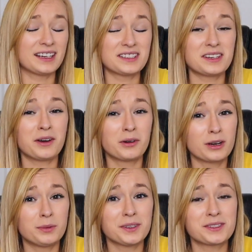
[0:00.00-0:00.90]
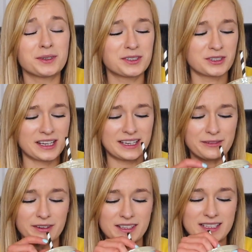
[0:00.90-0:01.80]
Like, it's not horrible, so I'll drink
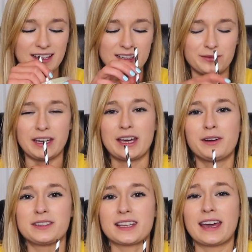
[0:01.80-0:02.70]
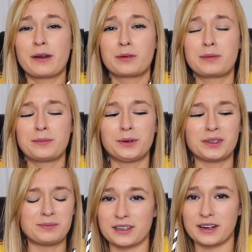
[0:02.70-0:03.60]
it for the sake of this video because I hate when
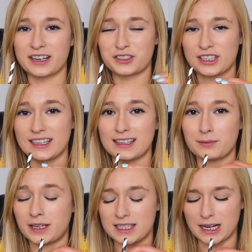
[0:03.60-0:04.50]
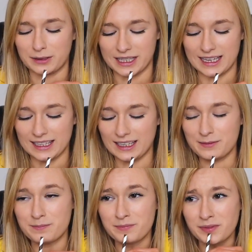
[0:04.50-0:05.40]
people don't actually eat it because they don't like it.